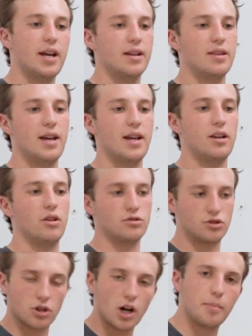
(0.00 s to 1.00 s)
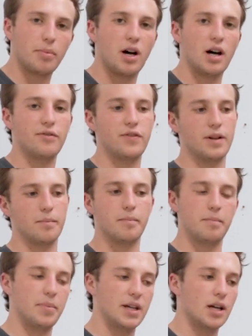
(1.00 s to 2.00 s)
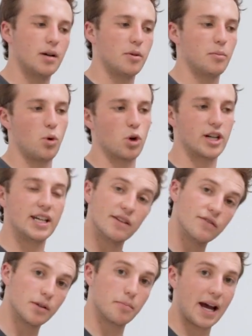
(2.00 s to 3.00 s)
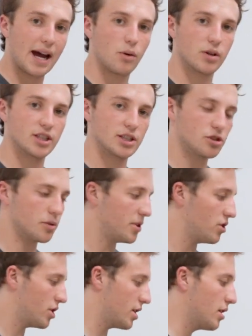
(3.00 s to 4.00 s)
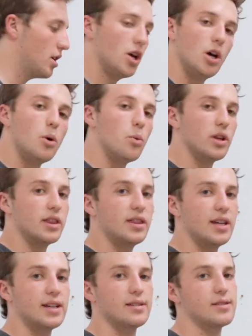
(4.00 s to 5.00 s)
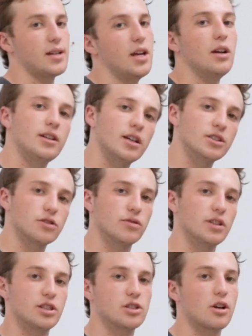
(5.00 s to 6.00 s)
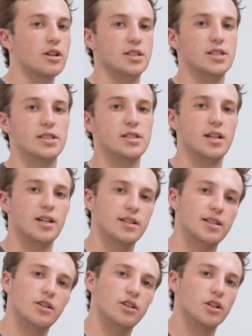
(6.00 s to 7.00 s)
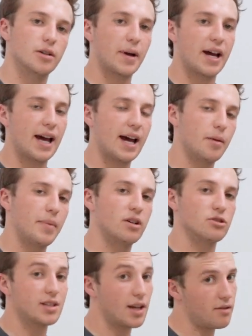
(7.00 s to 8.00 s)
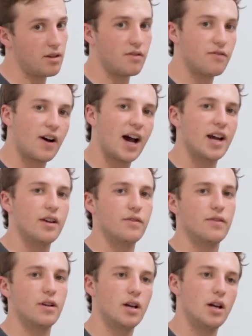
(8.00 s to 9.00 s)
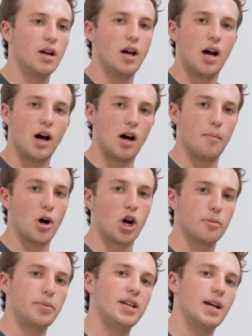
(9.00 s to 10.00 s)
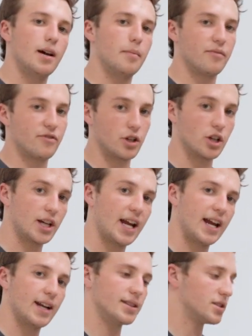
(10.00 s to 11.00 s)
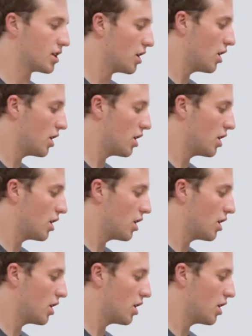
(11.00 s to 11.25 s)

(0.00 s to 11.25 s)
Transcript: and then it'll drop off and become a more even power distribution. With this, it doesn't really start assisting until you're at about 75 RPM for your cadence.